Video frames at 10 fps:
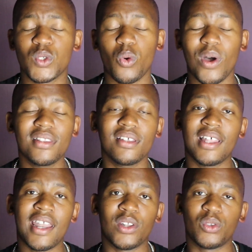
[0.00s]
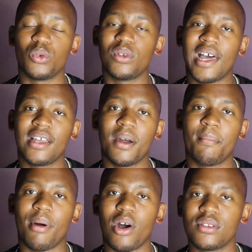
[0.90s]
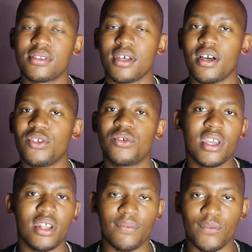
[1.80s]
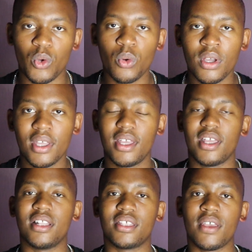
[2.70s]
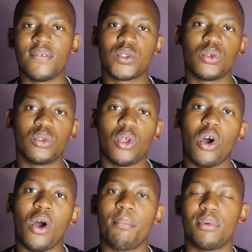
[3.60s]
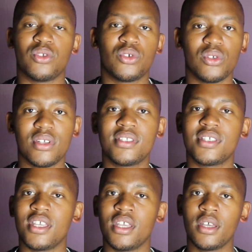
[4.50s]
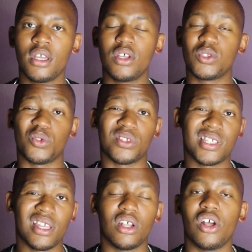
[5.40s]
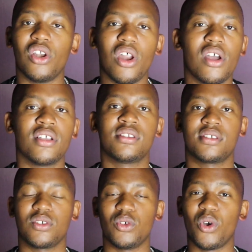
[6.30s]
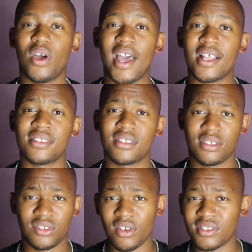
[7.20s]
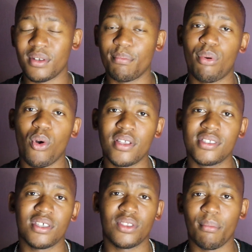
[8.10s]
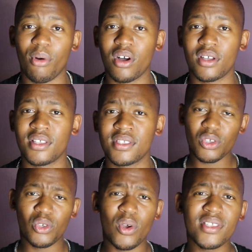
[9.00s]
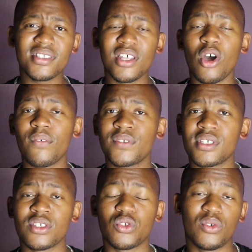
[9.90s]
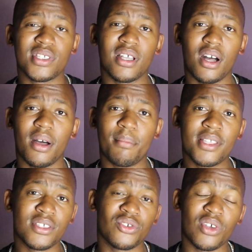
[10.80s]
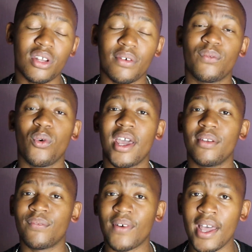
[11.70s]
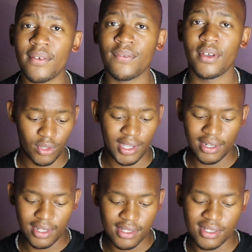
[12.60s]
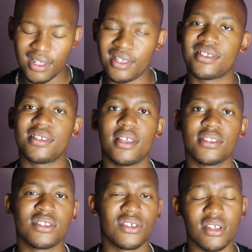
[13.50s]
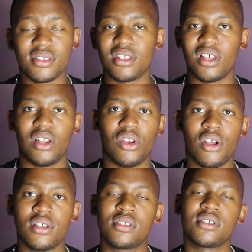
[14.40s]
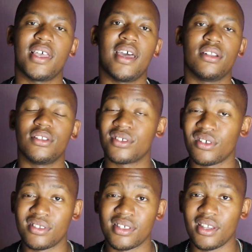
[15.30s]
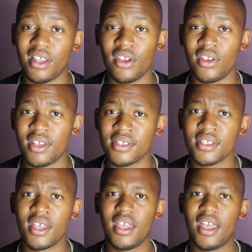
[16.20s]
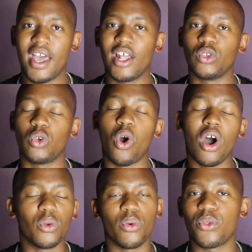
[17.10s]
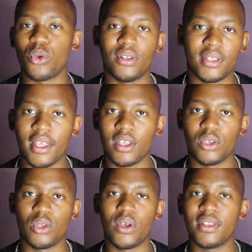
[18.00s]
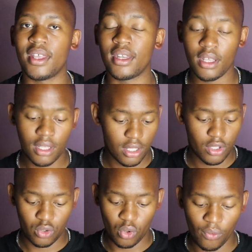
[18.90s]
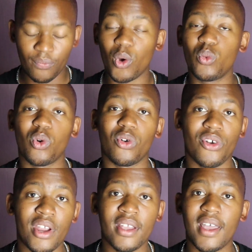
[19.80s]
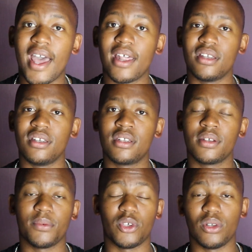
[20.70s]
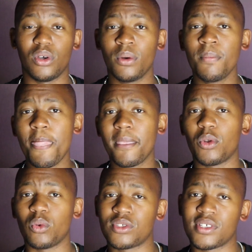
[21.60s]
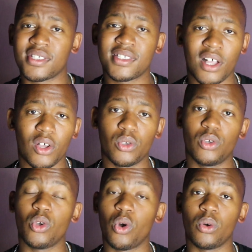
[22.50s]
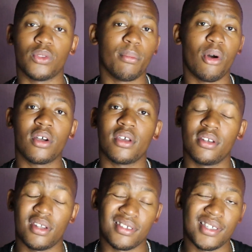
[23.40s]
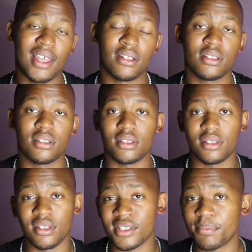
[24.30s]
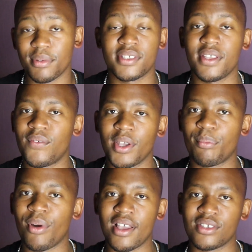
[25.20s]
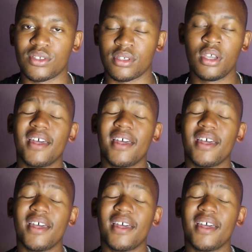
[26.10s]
So one thing that I do like about TradingView, it gives you the opportunity to set alerts, at certain points in the market. Instead of just using a MetaTrader 4 and 5, you can easily set certain alerts at certain areas and go on with your day, and then your phone will ring and, it will just tell you, yo, the market is at this specific price.